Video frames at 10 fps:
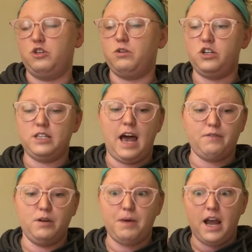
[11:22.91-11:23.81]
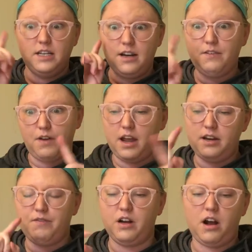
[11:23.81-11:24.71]
You can just have them identifying
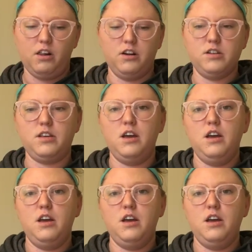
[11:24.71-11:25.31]
different colors.